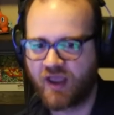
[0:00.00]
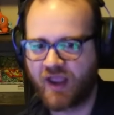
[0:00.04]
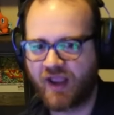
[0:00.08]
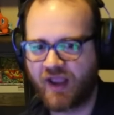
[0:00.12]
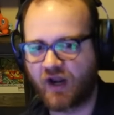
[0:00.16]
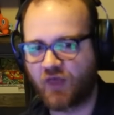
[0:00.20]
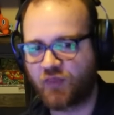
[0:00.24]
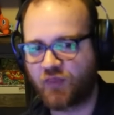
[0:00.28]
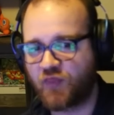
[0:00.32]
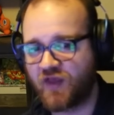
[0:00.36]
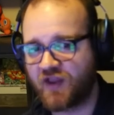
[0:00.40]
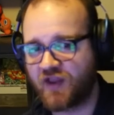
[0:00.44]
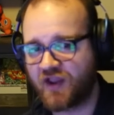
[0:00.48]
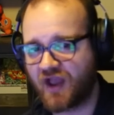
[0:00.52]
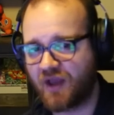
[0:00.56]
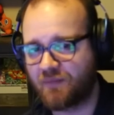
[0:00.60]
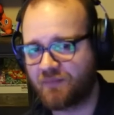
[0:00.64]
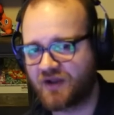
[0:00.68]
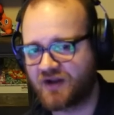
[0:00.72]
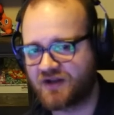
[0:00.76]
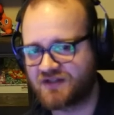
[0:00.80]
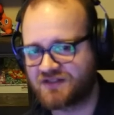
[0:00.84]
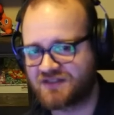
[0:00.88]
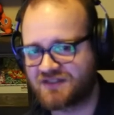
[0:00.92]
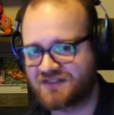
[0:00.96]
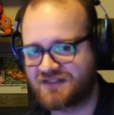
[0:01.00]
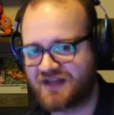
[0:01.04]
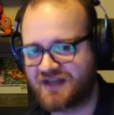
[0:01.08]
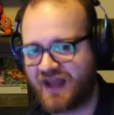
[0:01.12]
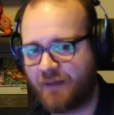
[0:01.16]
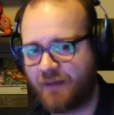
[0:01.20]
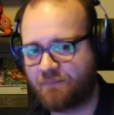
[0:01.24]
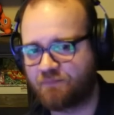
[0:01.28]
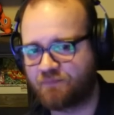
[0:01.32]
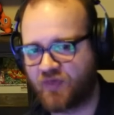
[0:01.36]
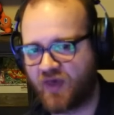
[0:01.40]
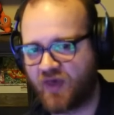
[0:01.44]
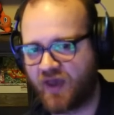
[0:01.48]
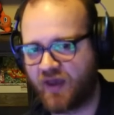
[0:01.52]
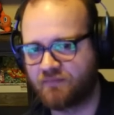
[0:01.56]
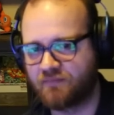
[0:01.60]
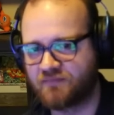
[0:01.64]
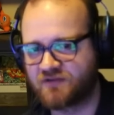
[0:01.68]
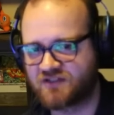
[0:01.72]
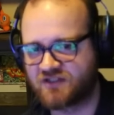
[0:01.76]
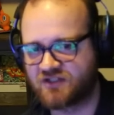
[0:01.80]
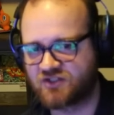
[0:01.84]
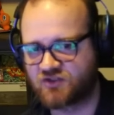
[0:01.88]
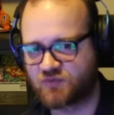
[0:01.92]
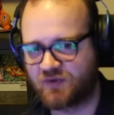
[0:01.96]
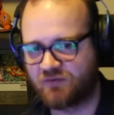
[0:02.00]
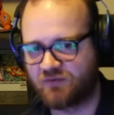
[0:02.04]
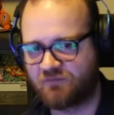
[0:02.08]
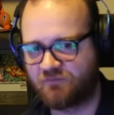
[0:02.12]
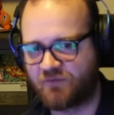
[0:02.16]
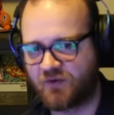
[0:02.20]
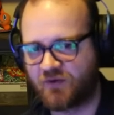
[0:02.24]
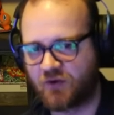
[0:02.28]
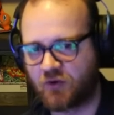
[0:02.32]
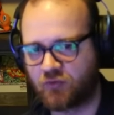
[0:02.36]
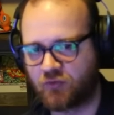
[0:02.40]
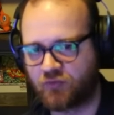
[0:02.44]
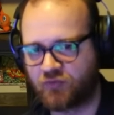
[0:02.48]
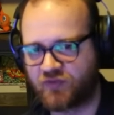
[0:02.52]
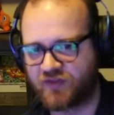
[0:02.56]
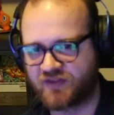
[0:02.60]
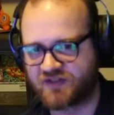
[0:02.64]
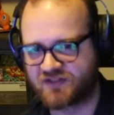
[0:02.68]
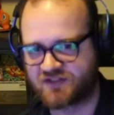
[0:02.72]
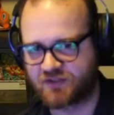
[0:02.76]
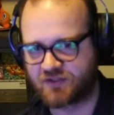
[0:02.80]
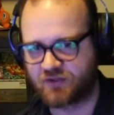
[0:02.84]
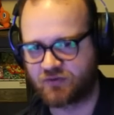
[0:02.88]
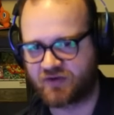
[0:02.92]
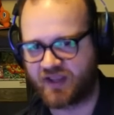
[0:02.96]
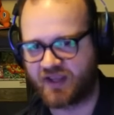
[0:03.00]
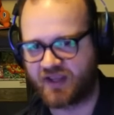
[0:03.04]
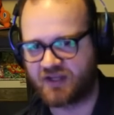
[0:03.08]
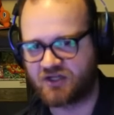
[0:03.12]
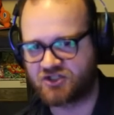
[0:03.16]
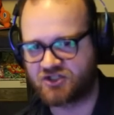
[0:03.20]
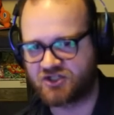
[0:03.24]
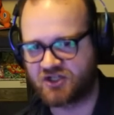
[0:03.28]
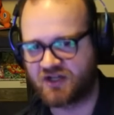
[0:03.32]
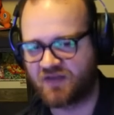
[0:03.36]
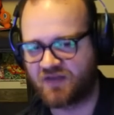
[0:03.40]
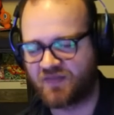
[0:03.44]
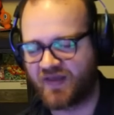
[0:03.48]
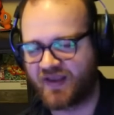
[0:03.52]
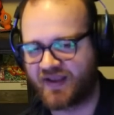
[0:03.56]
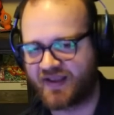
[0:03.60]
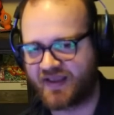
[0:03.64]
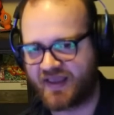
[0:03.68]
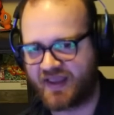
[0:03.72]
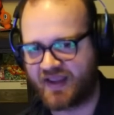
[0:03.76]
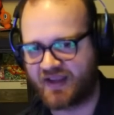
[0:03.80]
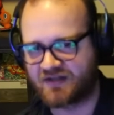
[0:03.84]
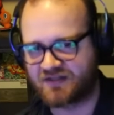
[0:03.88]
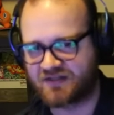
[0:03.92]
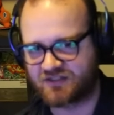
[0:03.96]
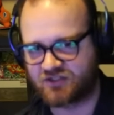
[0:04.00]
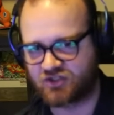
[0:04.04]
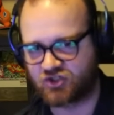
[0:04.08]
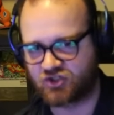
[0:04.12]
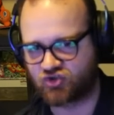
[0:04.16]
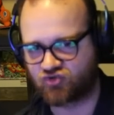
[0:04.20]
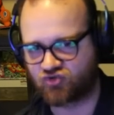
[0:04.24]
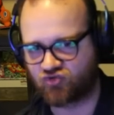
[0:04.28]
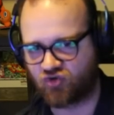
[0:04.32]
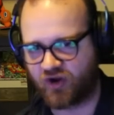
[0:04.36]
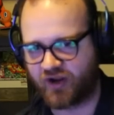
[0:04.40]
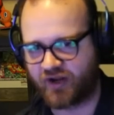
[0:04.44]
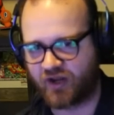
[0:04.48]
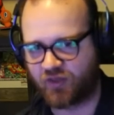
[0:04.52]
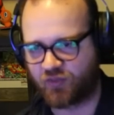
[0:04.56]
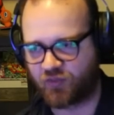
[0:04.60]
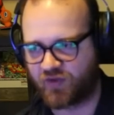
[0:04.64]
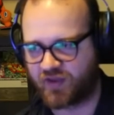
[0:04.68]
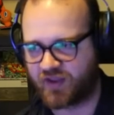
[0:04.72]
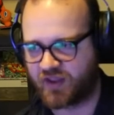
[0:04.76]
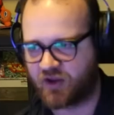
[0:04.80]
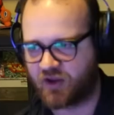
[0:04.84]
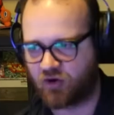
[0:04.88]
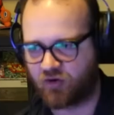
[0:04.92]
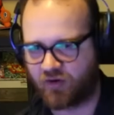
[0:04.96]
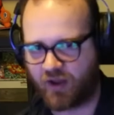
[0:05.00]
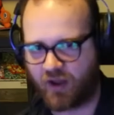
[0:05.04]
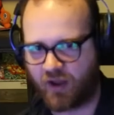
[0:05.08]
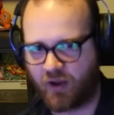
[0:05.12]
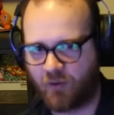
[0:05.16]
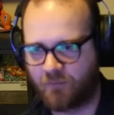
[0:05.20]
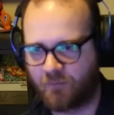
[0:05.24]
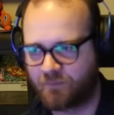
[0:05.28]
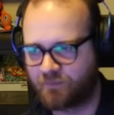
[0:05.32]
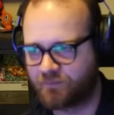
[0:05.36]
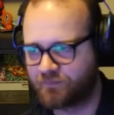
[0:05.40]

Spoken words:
And I think I'm gonna snap them since we filled this location and they can't destroy anything here now.